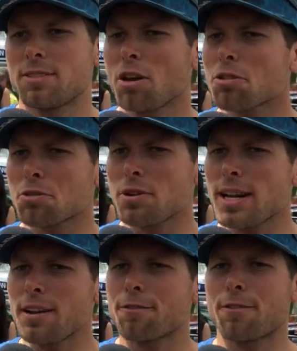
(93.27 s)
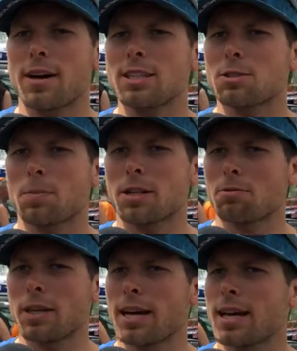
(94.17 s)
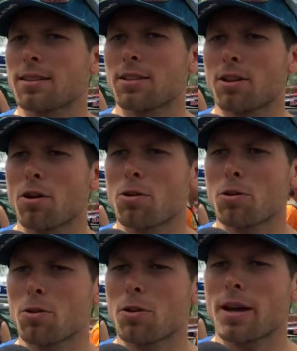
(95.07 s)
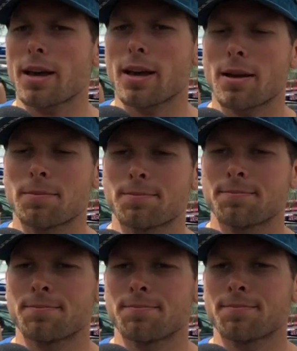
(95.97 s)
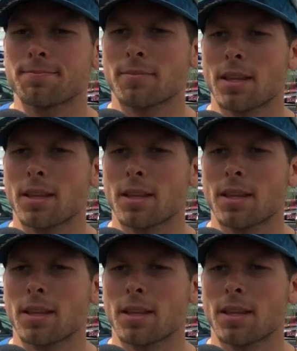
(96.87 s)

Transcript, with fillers: not really fast, but we had no, um,